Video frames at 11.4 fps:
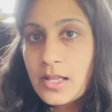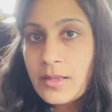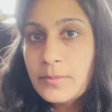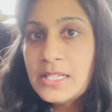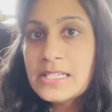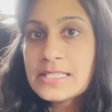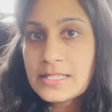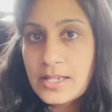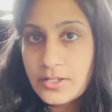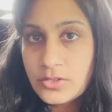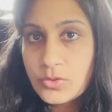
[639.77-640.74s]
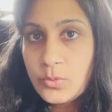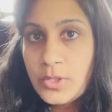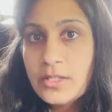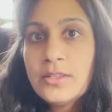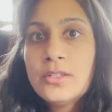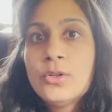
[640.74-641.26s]
be discussed
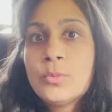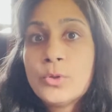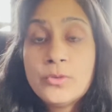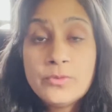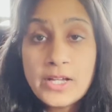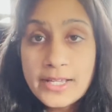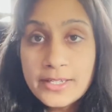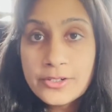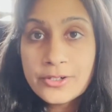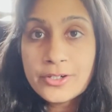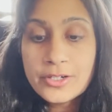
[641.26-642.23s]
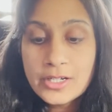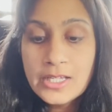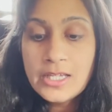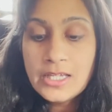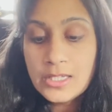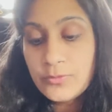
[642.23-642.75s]
with your provider
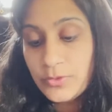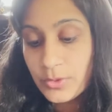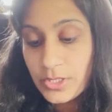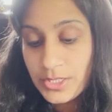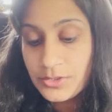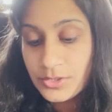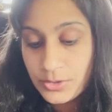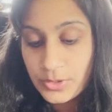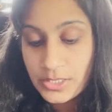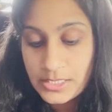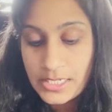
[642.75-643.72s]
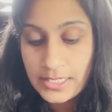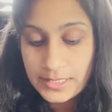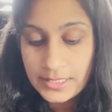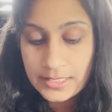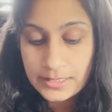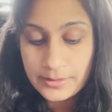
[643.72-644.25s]
if you are considering
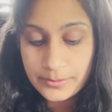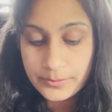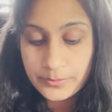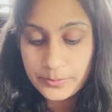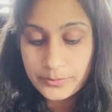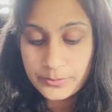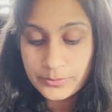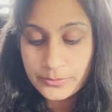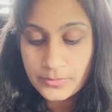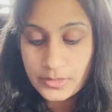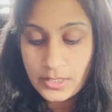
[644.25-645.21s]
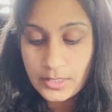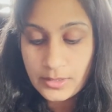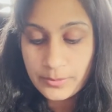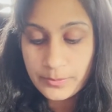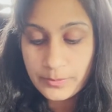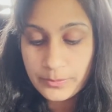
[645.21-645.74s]
taking
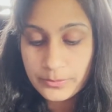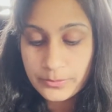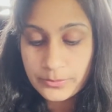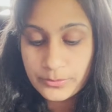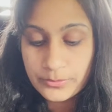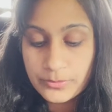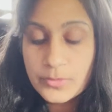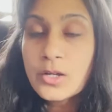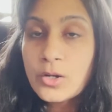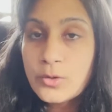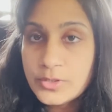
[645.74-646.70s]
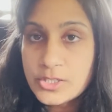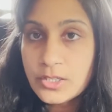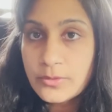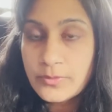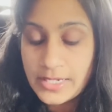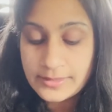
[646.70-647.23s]
the
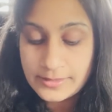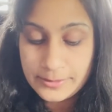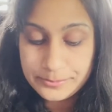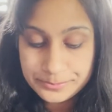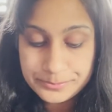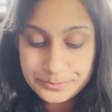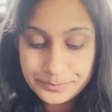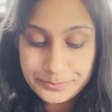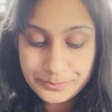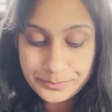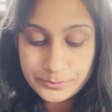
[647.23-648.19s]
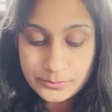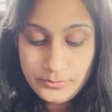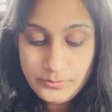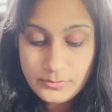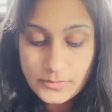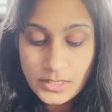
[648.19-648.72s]
Covishield vaccine.
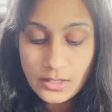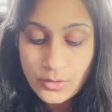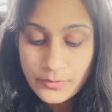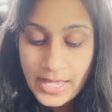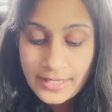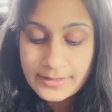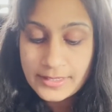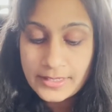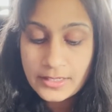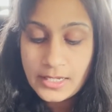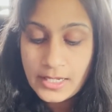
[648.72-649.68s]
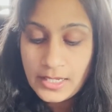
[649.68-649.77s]
Covaxin